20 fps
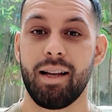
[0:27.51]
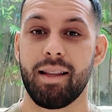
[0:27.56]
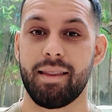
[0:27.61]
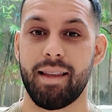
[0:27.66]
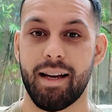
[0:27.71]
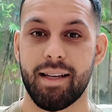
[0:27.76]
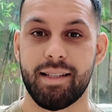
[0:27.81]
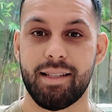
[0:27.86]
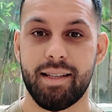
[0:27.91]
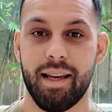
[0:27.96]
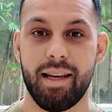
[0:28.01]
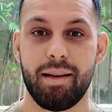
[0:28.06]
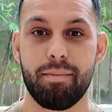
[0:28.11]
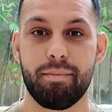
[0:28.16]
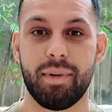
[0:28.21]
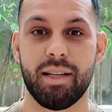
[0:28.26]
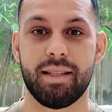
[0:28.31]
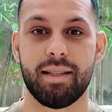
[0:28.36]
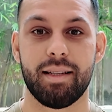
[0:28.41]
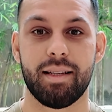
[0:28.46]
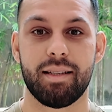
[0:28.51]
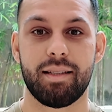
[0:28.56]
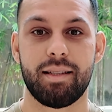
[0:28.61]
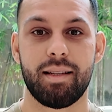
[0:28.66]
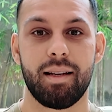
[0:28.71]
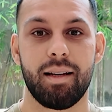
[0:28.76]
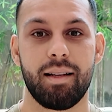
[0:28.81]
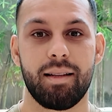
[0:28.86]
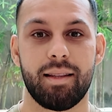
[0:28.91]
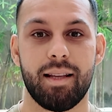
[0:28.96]
That same business
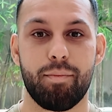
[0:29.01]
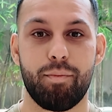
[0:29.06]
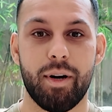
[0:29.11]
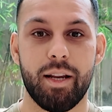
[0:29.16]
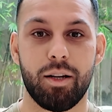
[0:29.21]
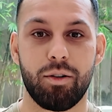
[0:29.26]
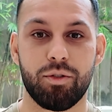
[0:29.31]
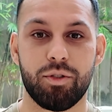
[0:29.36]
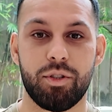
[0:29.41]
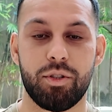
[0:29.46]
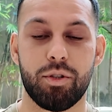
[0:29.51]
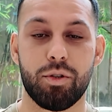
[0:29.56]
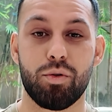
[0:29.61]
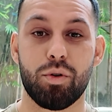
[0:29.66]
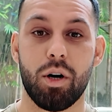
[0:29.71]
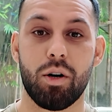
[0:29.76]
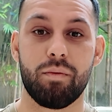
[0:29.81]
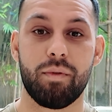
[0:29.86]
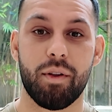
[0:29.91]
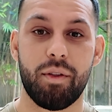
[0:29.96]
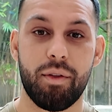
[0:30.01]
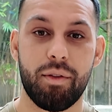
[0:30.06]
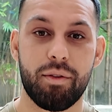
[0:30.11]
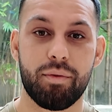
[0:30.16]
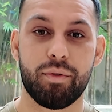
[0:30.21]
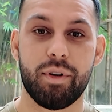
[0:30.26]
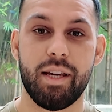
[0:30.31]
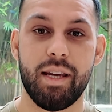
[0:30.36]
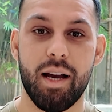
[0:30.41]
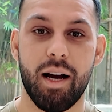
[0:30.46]
then went on to do over
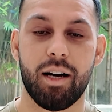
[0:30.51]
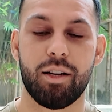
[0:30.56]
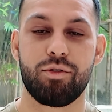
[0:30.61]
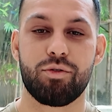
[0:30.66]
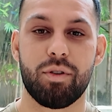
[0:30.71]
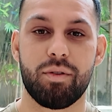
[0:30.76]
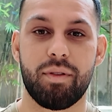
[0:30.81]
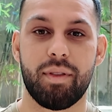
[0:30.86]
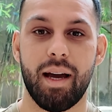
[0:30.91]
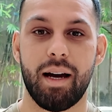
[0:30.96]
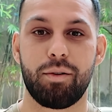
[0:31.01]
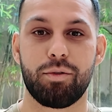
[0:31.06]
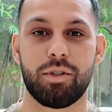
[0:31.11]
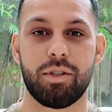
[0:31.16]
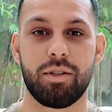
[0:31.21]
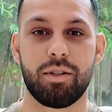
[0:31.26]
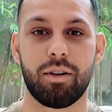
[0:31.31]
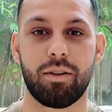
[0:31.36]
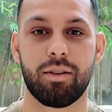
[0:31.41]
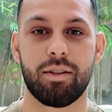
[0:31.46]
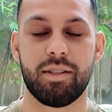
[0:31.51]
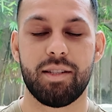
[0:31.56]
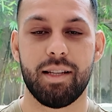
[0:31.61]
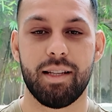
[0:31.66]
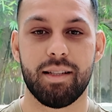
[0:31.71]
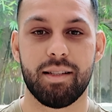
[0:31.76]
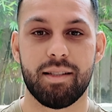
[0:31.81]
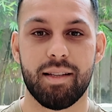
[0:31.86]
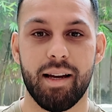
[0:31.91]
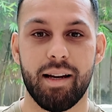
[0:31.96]
$300,000
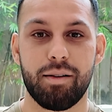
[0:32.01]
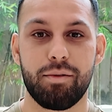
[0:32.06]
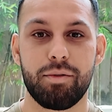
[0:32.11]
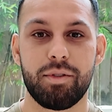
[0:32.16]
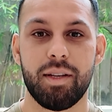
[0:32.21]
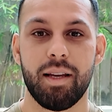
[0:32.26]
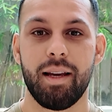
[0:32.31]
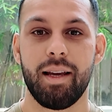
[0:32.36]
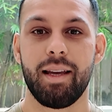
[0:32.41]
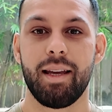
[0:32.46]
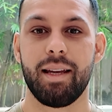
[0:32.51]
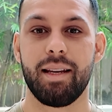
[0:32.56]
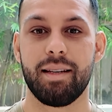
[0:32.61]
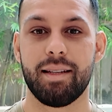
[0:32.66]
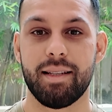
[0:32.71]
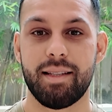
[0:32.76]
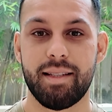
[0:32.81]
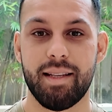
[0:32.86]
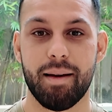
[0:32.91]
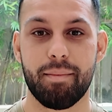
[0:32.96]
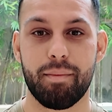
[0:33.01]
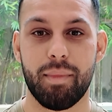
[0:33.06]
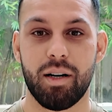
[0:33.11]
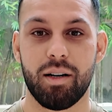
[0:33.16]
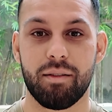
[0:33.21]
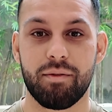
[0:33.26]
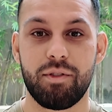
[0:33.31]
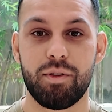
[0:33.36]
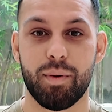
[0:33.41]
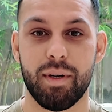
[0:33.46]
in sales in December
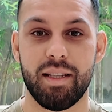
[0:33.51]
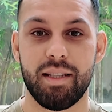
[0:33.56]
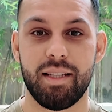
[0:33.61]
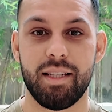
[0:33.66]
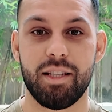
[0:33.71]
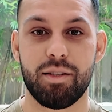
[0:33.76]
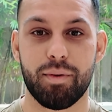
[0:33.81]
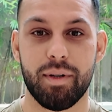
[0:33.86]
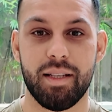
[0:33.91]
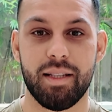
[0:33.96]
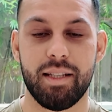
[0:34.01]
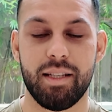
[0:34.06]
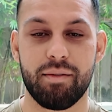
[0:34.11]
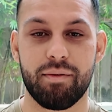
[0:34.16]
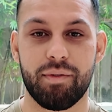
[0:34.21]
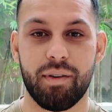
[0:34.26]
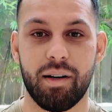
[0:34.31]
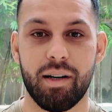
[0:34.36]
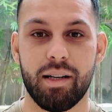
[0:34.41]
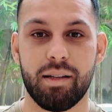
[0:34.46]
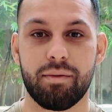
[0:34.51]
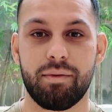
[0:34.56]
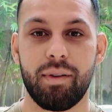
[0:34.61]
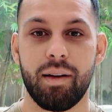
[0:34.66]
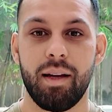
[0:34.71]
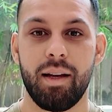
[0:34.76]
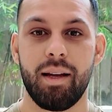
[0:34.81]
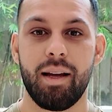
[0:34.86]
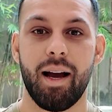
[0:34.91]
of 2025.